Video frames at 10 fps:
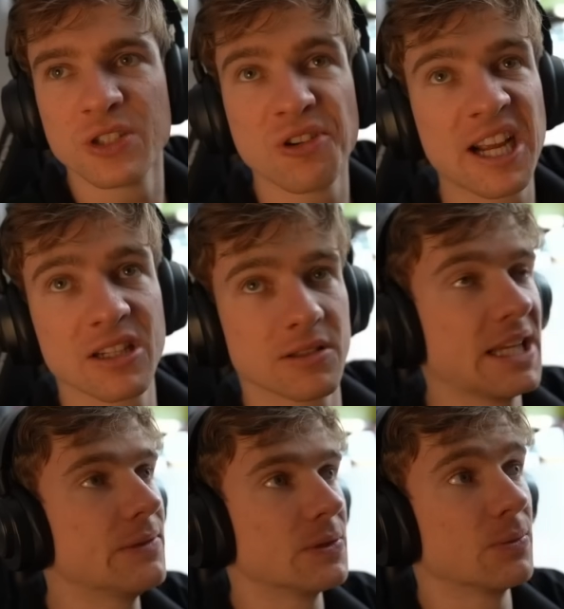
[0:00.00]
drag,
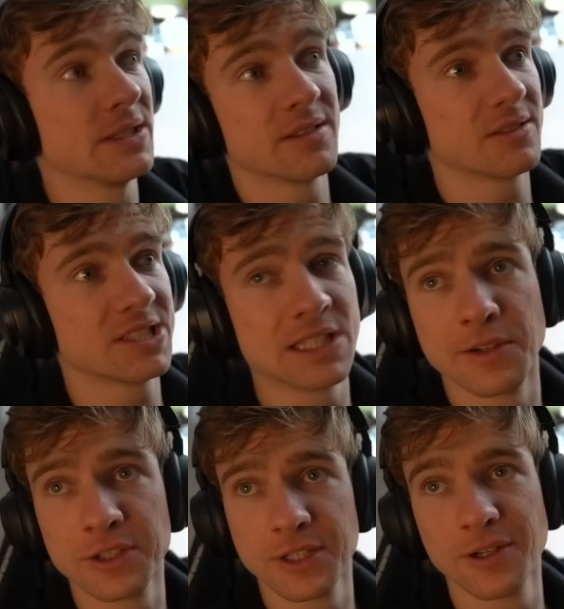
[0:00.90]
even with
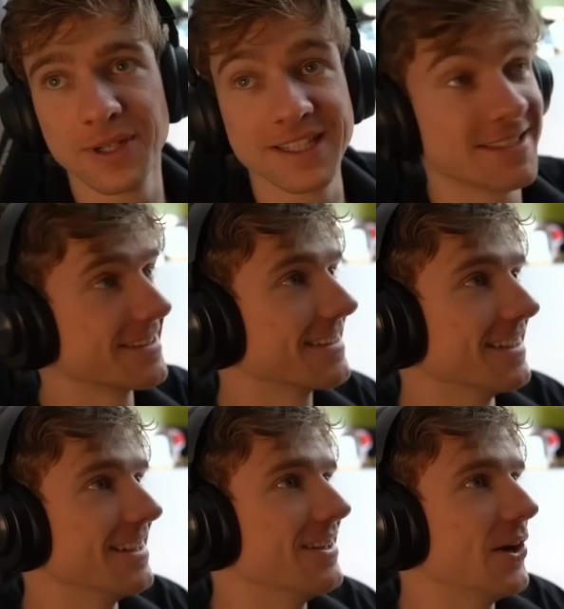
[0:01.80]
0-0 wings.
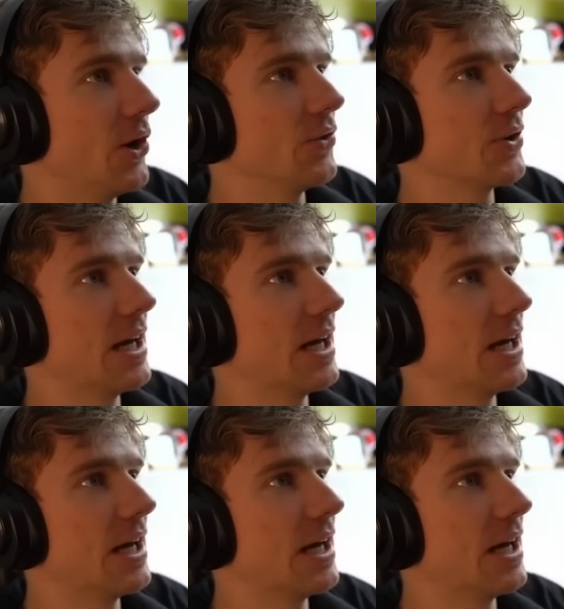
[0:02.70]
Onto the